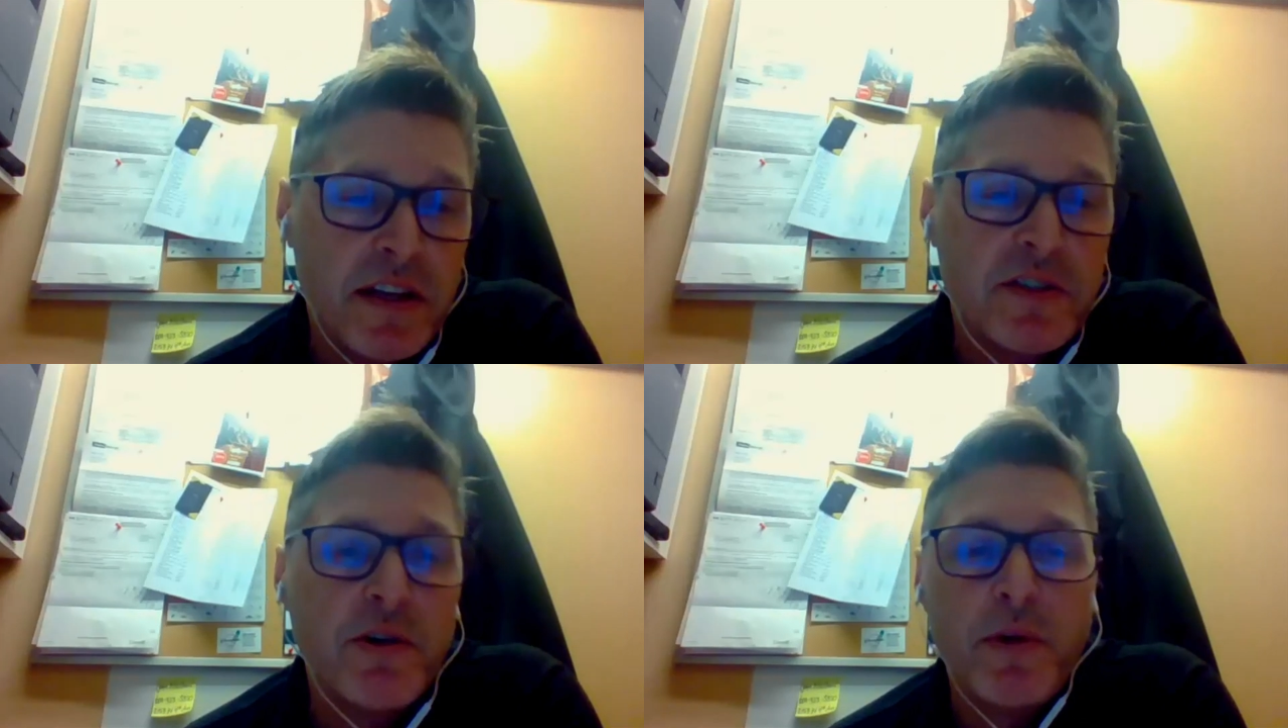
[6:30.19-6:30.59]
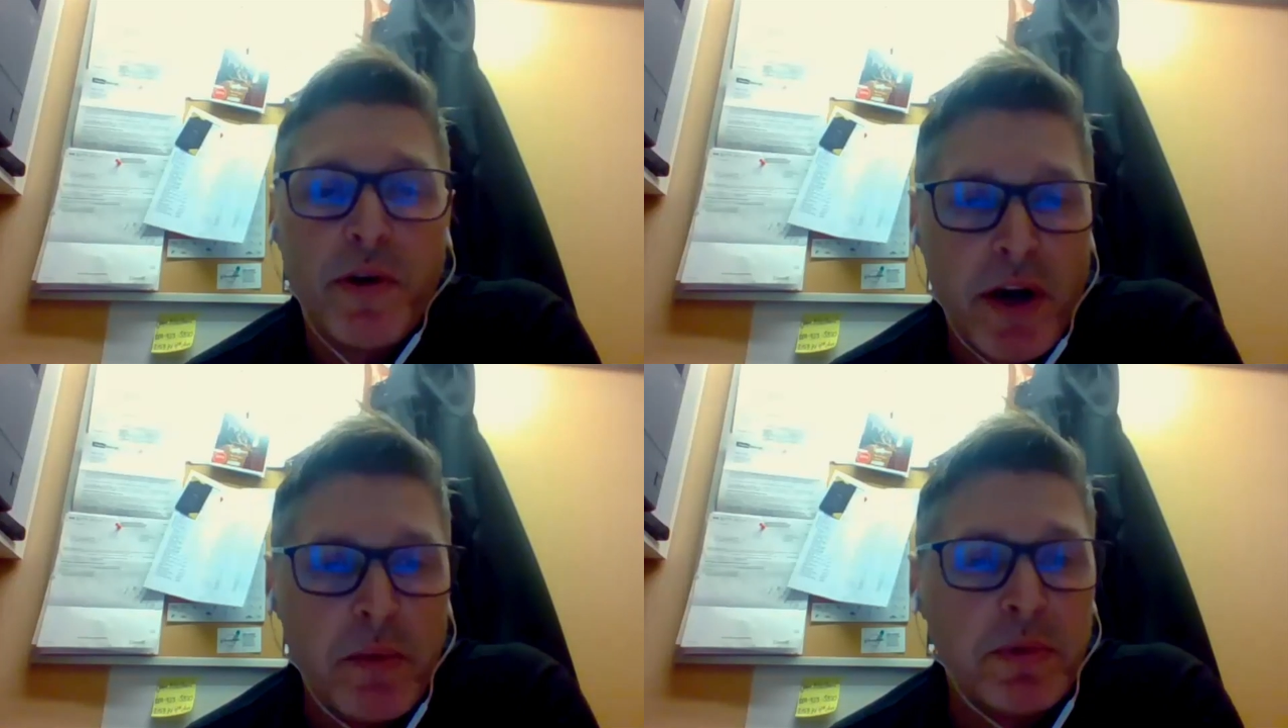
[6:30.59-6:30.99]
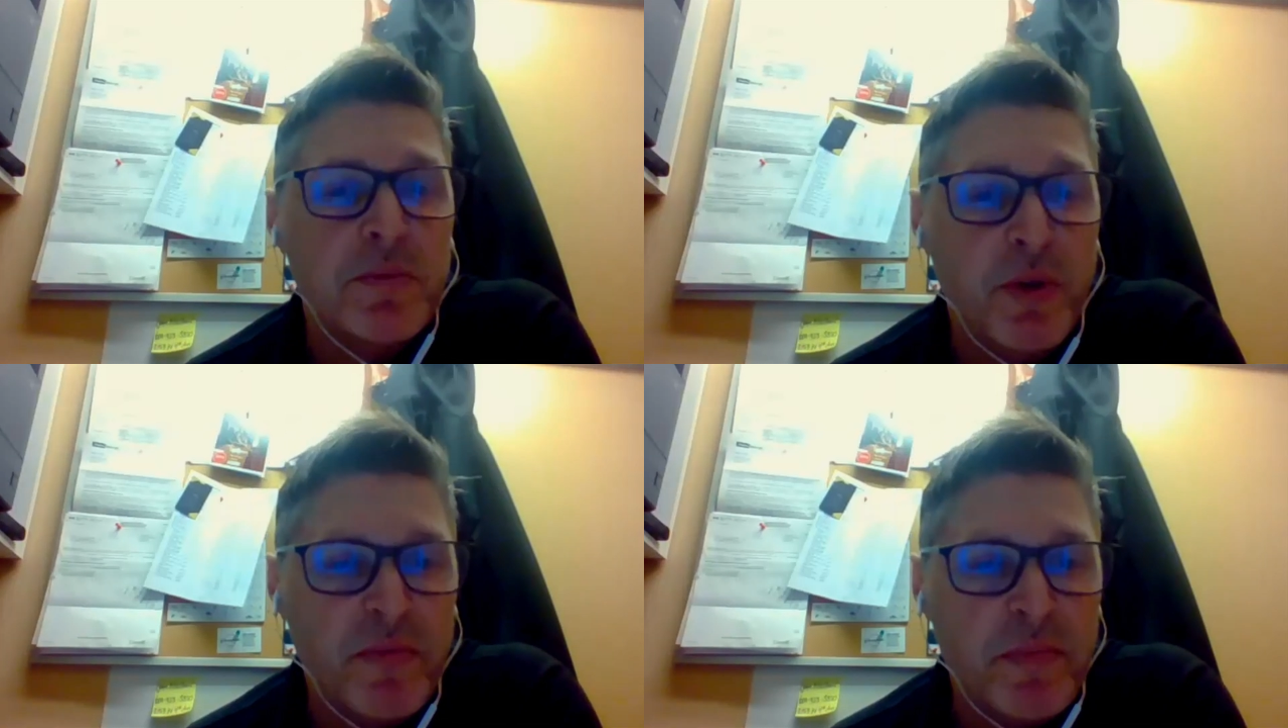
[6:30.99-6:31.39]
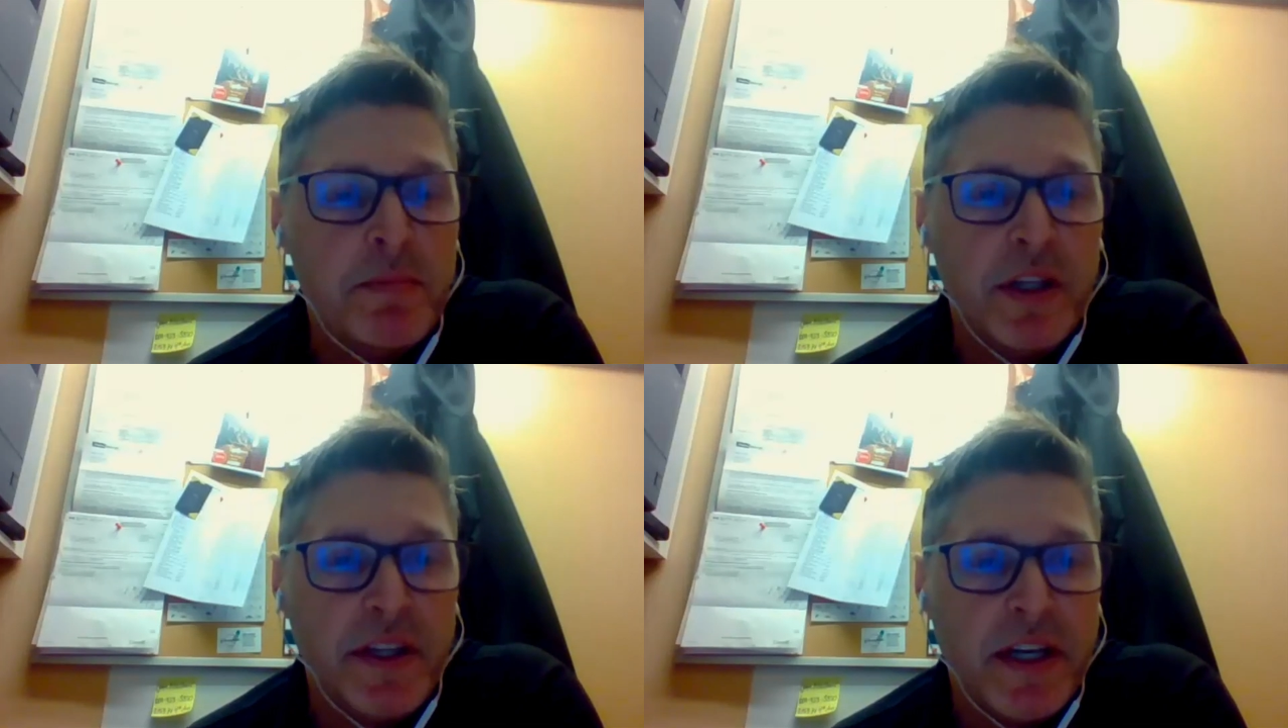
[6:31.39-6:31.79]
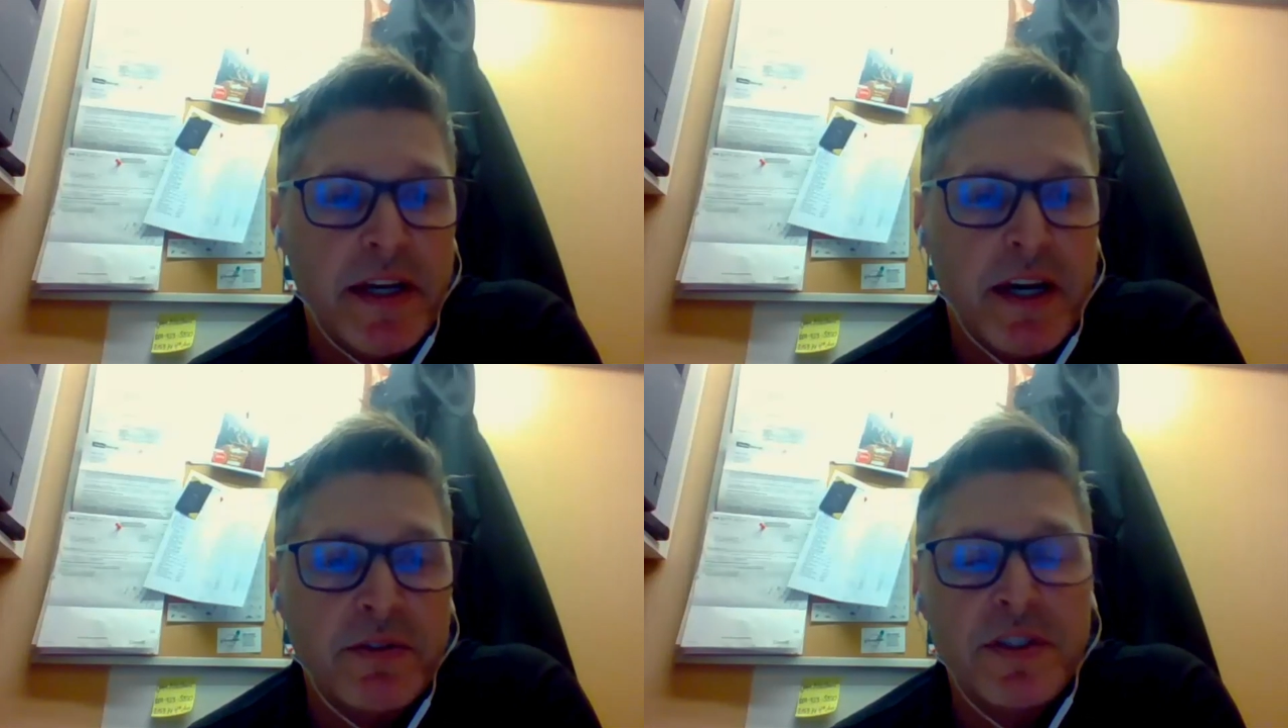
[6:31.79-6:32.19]
So we were able to move people in and
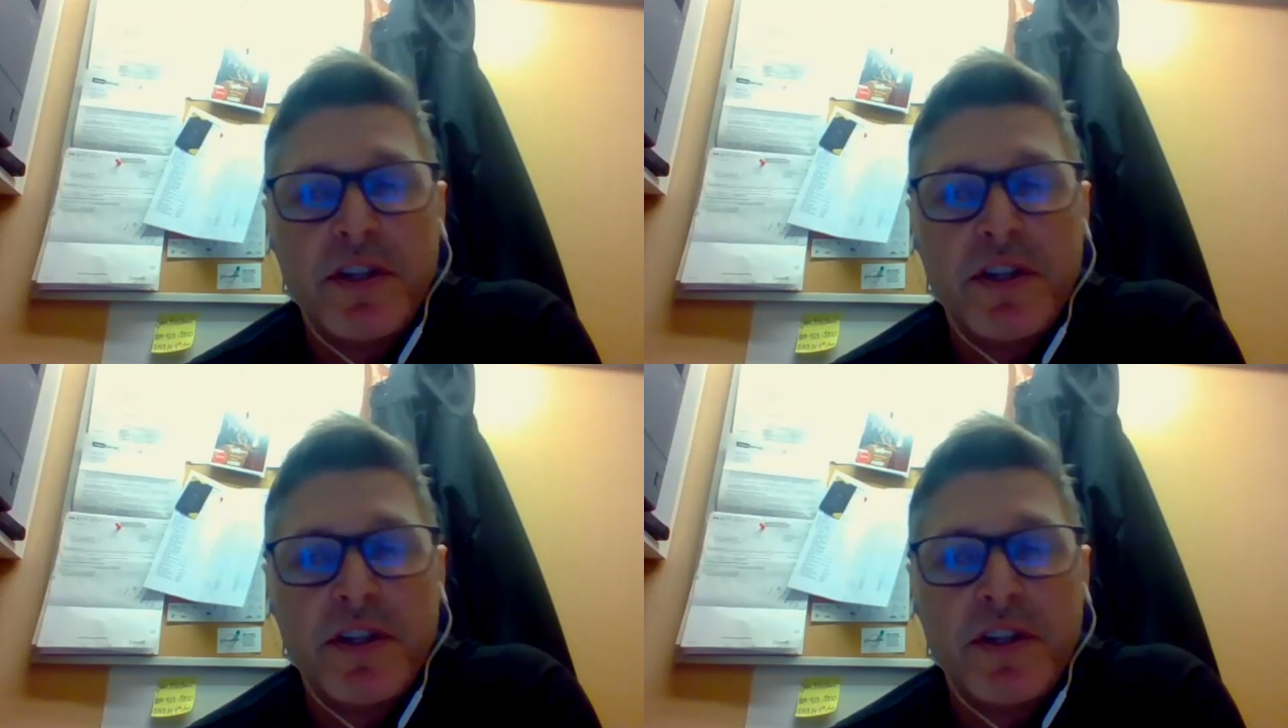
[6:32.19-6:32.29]
out.